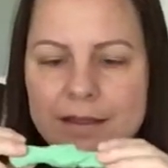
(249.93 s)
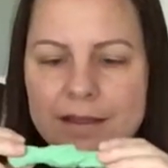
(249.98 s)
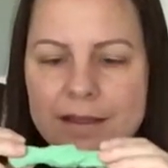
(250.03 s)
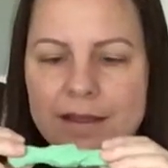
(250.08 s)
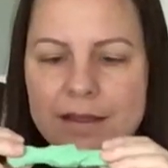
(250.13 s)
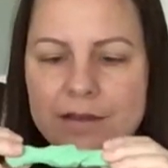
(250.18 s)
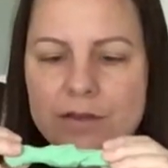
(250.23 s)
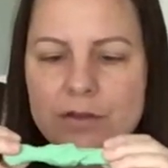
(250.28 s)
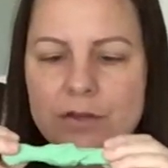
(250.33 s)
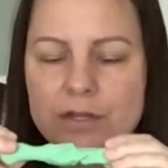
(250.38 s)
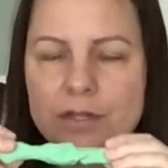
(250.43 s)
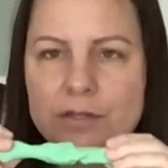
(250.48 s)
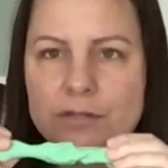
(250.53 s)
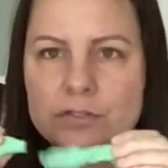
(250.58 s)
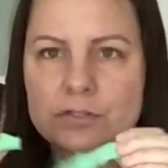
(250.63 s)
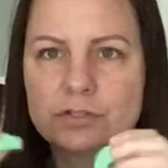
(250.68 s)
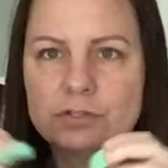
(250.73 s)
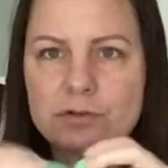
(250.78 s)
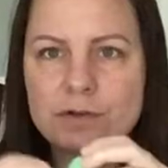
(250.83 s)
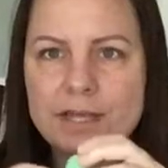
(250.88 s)
And you can
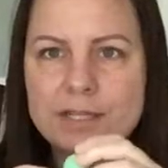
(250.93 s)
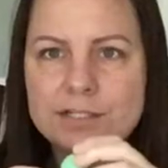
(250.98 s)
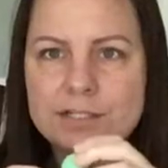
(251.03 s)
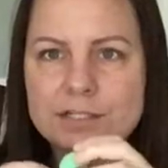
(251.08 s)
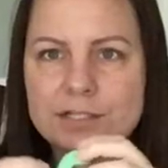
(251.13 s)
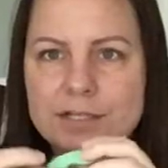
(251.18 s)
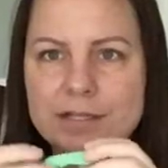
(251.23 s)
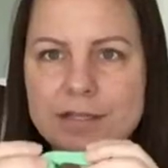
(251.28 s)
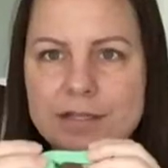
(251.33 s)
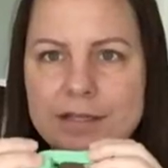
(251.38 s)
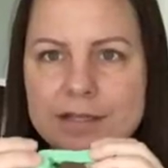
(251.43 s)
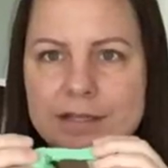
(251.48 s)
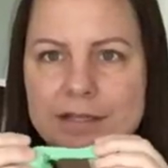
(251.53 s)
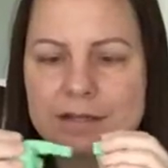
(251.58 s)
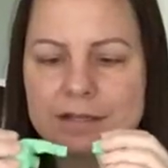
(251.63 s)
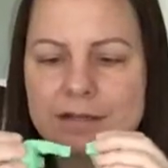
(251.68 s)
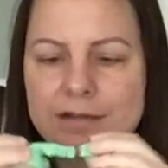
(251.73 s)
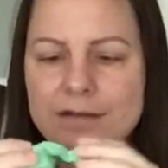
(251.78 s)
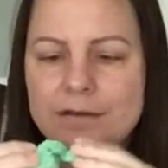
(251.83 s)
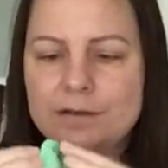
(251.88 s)
stretch it,
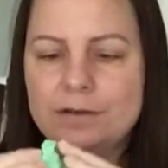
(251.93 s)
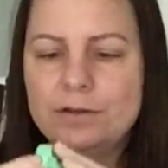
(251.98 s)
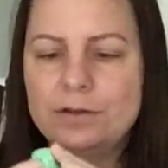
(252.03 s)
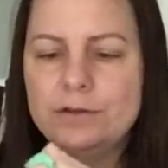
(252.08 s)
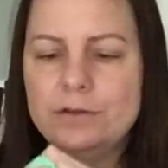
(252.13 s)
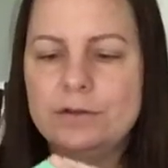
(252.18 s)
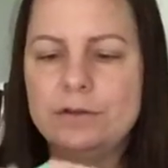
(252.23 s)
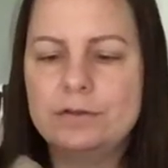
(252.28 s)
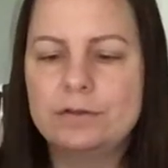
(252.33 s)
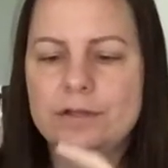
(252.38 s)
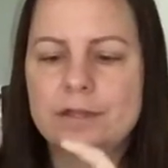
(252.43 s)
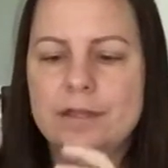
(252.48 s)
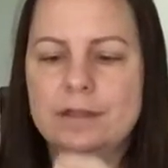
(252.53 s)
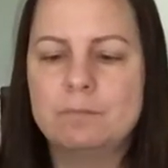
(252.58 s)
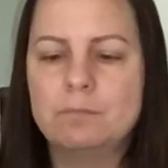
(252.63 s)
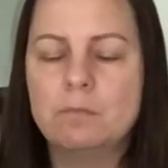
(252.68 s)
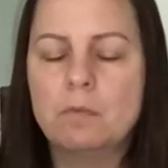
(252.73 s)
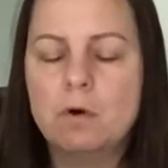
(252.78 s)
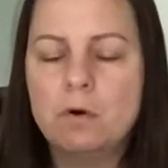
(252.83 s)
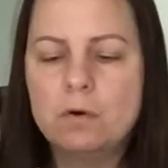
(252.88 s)
you
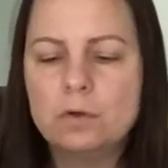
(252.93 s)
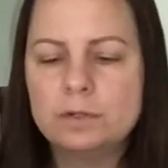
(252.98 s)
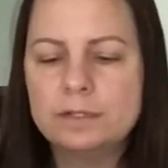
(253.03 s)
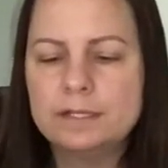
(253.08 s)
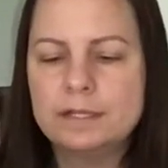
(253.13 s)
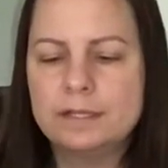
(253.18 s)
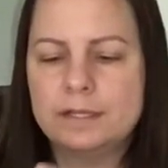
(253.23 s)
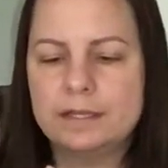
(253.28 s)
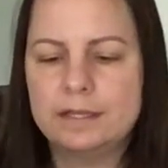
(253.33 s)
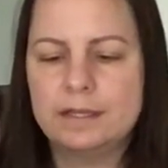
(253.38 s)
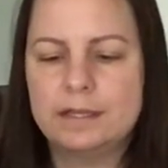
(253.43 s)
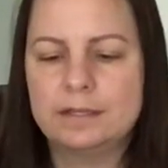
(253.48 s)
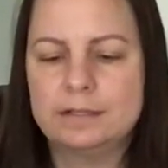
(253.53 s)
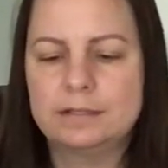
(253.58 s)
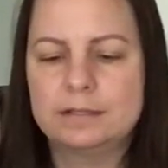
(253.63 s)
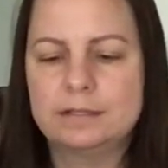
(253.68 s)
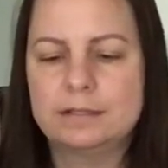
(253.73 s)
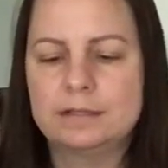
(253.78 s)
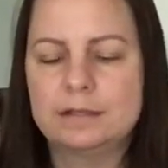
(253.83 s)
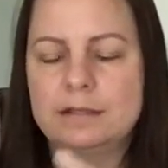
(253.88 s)
can mold it,
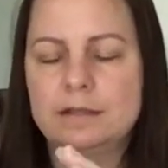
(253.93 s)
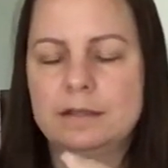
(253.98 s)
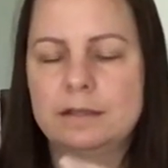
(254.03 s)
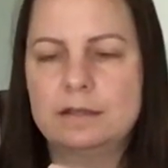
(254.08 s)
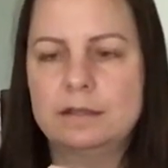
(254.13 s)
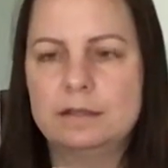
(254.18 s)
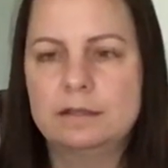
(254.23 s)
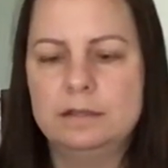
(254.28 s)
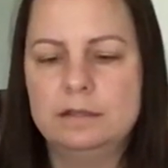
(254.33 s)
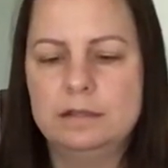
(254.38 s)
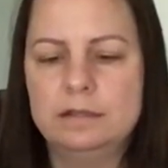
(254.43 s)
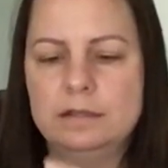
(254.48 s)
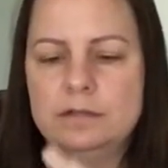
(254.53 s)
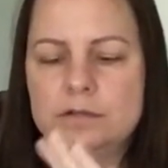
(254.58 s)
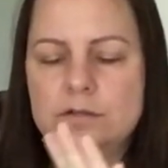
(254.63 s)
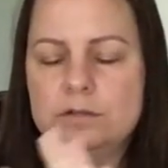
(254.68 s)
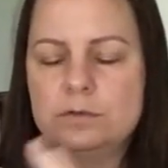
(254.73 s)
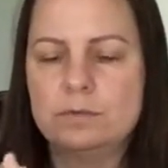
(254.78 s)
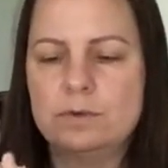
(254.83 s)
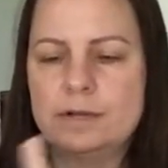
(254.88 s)
you can
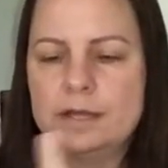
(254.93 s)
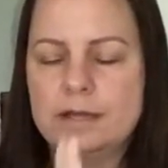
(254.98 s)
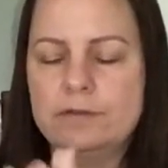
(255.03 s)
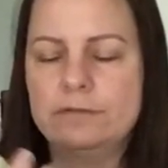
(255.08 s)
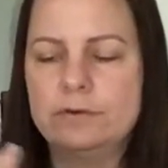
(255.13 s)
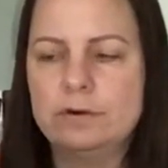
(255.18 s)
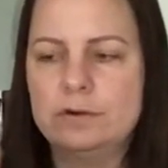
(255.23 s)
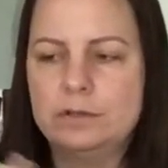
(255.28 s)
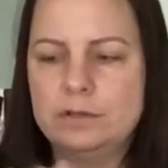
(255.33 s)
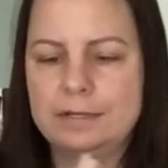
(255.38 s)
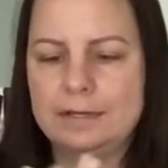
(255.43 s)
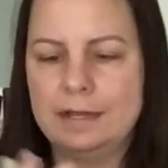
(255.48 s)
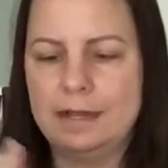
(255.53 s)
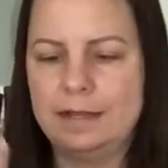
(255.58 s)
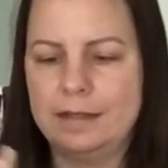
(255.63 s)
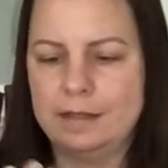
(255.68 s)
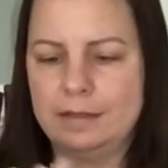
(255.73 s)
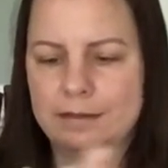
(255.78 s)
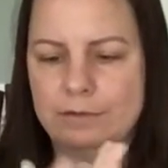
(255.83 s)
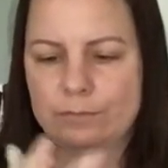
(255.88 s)
do whatever you'd
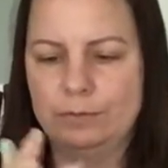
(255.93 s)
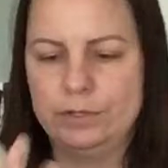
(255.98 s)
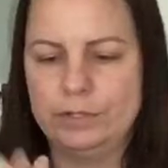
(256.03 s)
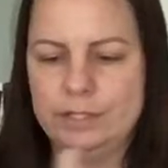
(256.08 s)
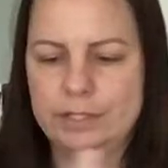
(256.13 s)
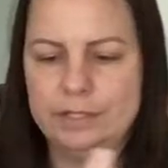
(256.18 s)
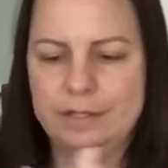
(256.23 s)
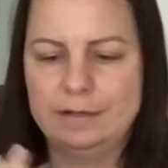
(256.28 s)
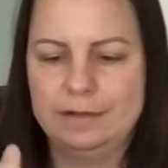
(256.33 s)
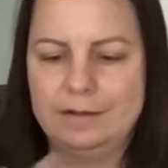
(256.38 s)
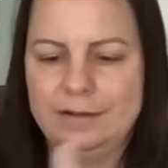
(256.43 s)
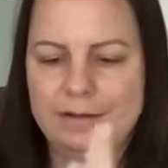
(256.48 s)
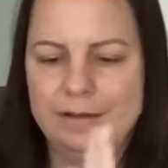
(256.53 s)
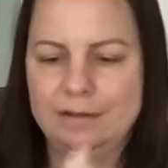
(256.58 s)
like with it.